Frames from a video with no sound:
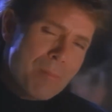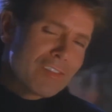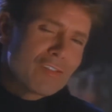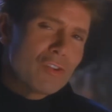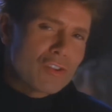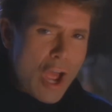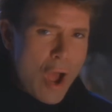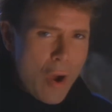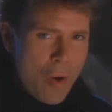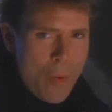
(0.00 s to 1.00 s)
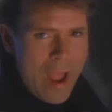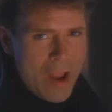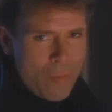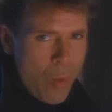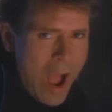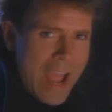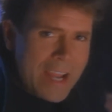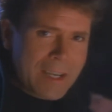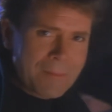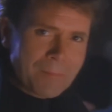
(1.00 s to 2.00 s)
But the good news that
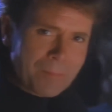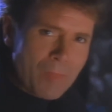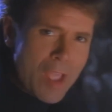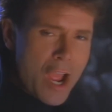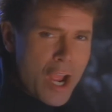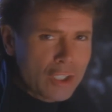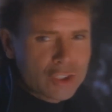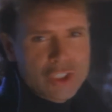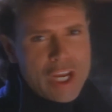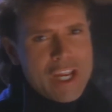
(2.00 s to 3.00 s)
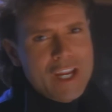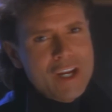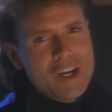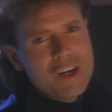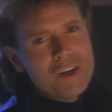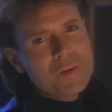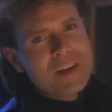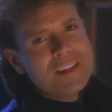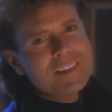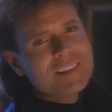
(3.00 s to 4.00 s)
even Cliff would probably know
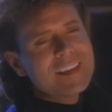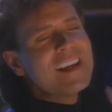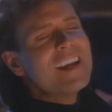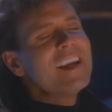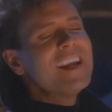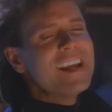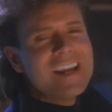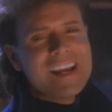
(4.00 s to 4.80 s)
is that